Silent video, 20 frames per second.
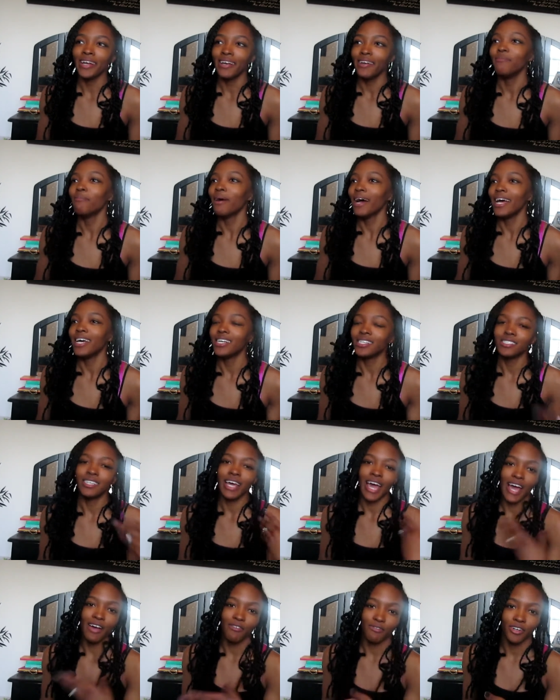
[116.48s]
my edges
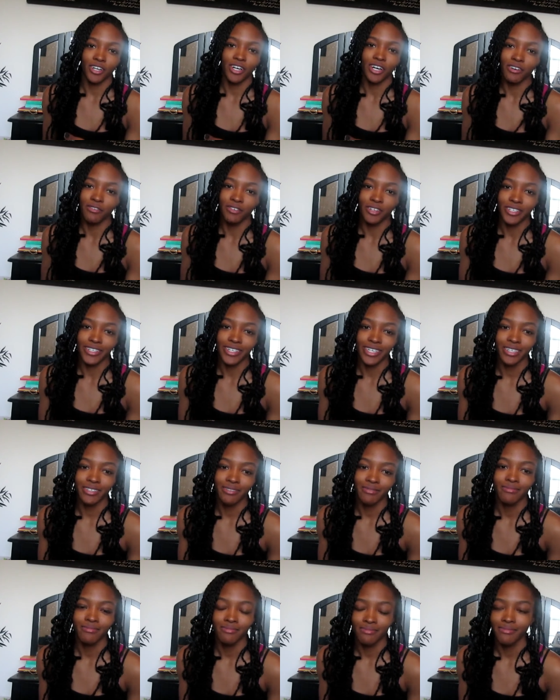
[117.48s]
have recovered.
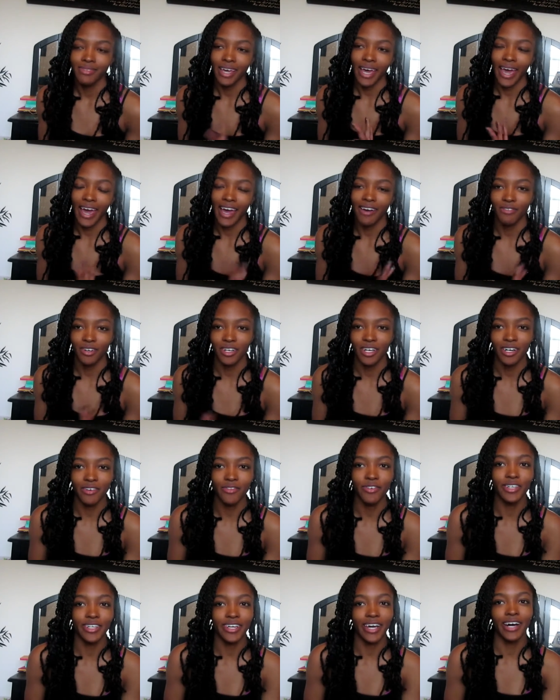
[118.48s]
They have
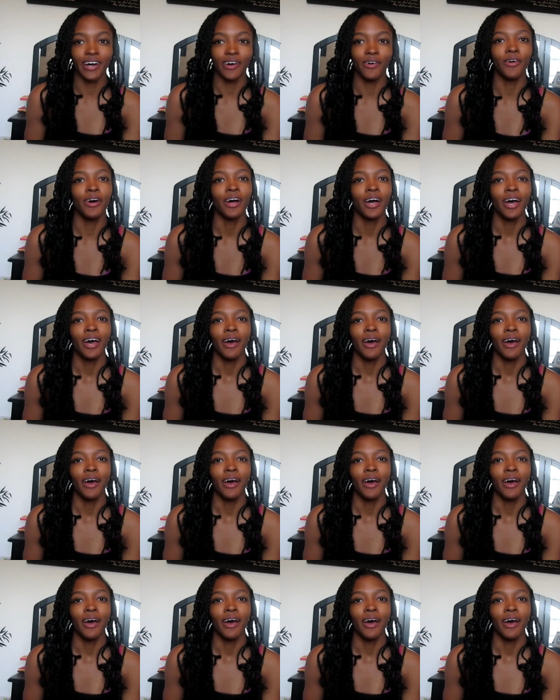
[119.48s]
recovered now,